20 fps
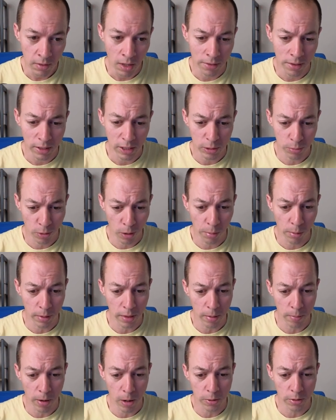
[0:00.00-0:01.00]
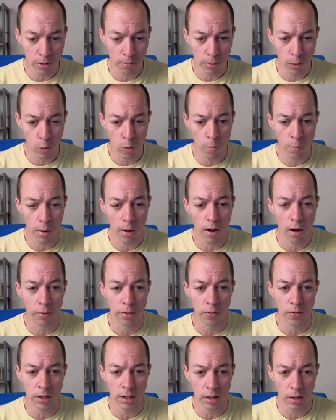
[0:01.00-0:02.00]
this is probably the most important part of
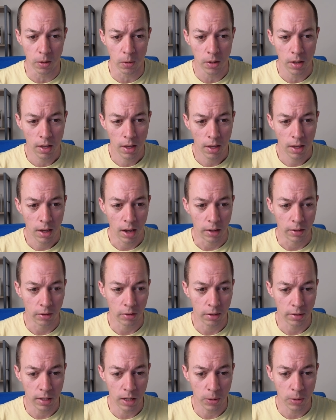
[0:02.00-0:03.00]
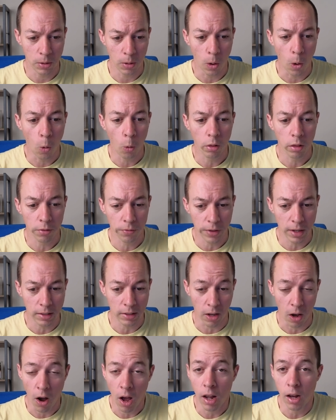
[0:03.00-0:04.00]
the video as I'm going to tell you all of the things
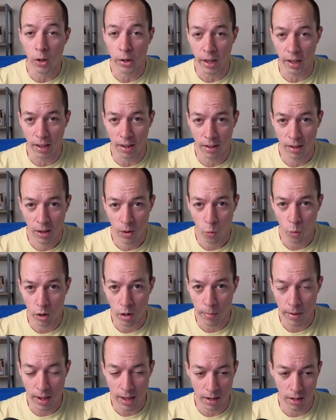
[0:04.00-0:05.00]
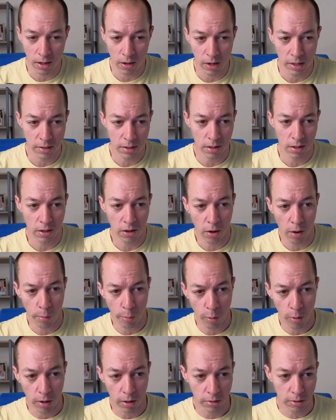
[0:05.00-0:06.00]
that I look at when I'm analyzing a
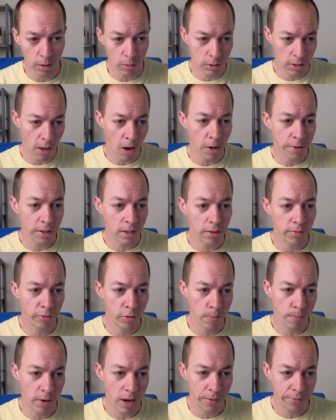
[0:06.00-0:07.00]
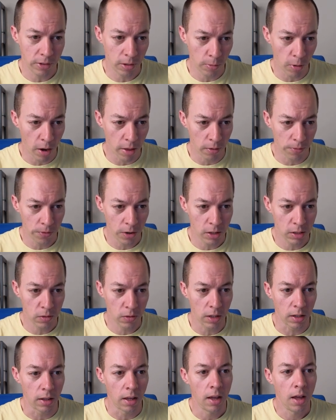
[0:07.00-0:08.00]
product. So starting from left to right, the first
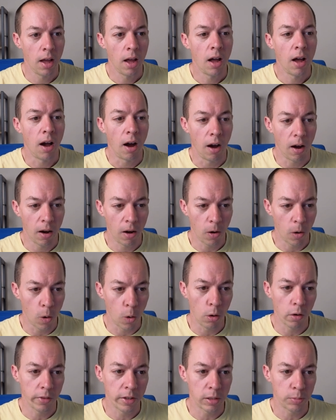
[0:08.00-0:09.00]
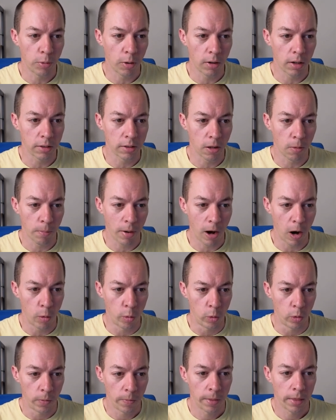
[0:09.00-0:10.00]
thing, are all of these products
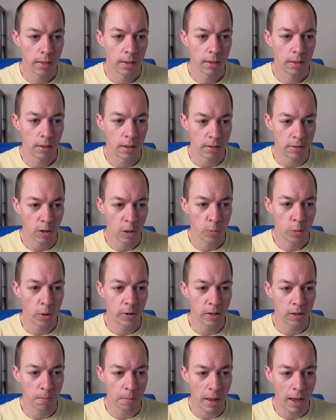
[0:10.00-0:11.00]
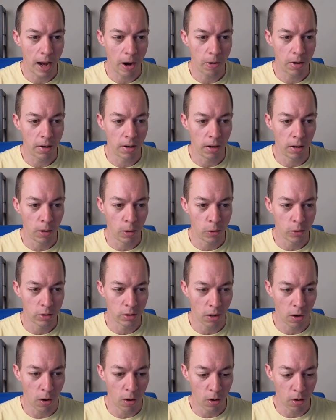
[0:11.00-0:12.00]
comparable? There's no point comparing
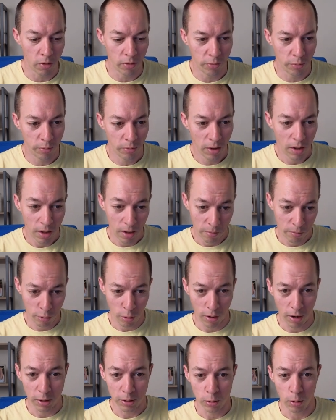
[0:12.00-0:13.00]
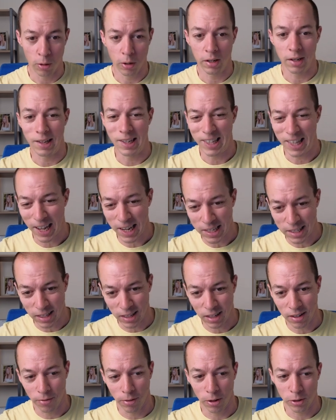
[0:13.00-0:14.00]
lots of products or looking at the
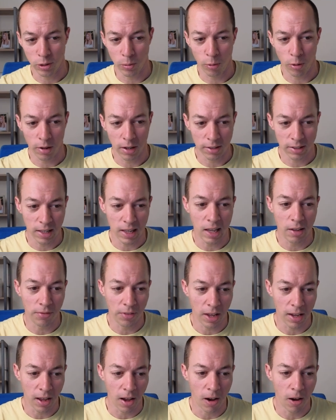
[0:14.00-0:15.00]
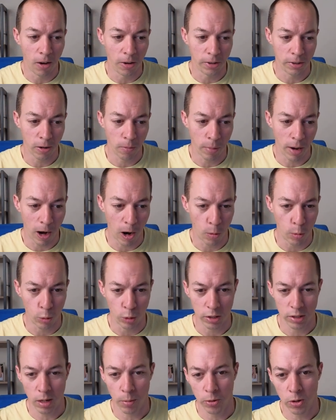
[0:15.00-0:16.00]
data for lots of products if they aren't comparable.
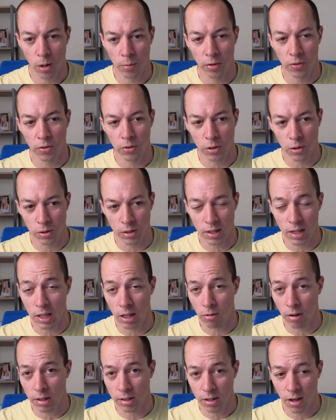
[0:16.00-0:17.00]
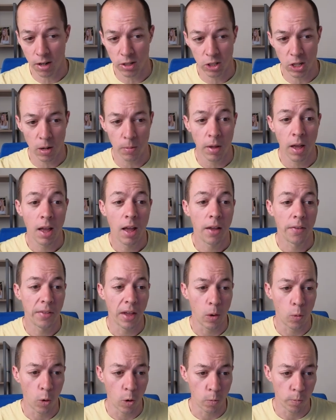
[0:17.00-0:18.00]
And sometimes if you're using the incorrect search term,
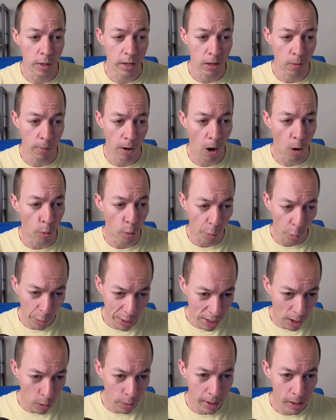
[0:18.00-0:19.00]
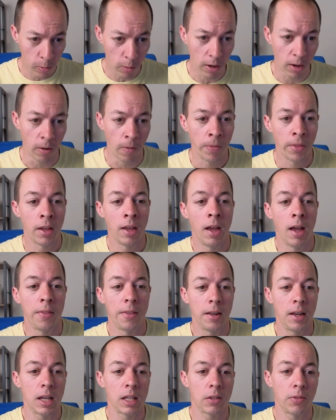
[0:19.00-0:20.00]
they won't be comparable, but we know they all are.
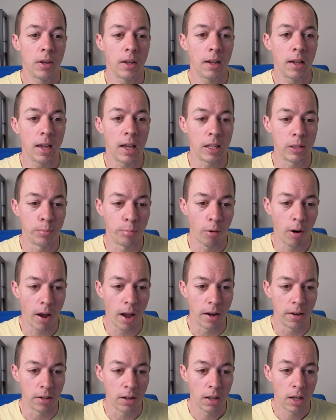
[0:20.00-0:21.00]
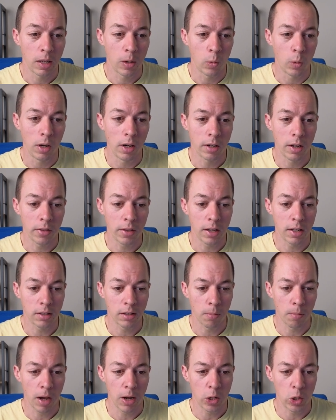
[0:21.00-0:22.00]
The next thing is brand. We look at this
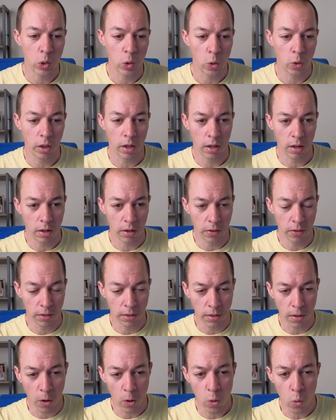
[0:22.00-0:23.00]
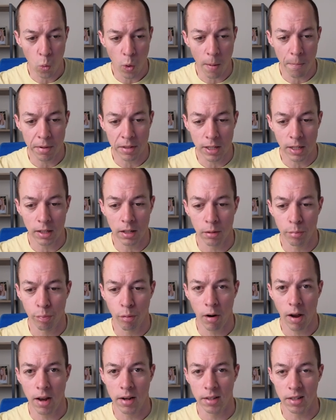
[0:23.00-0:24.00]
to make sure that no one particular
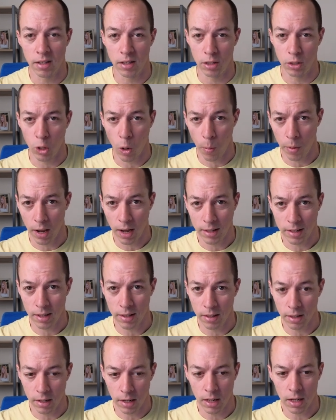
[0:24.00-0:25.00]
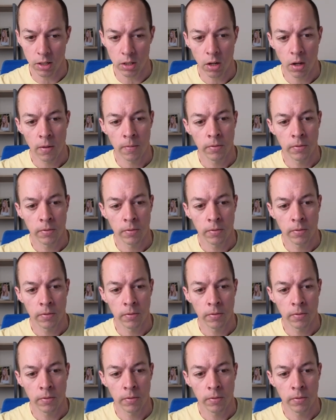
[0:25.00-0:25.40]
brand is dominating the niche